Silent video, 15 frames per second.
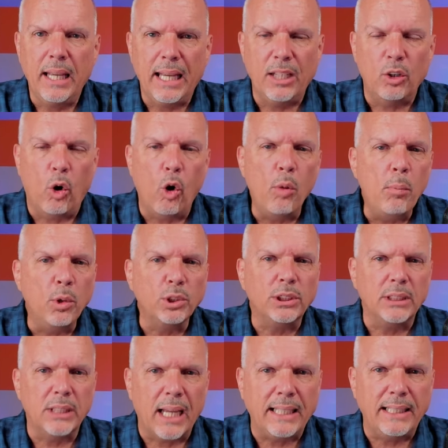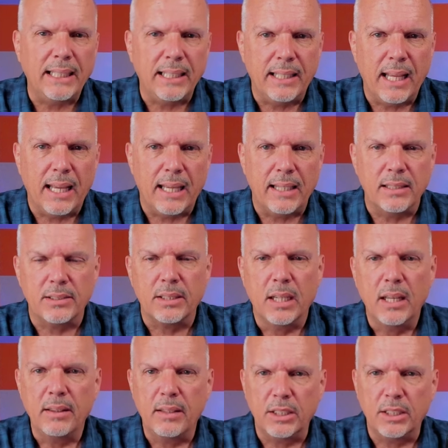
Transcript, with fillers: and almost ninety days.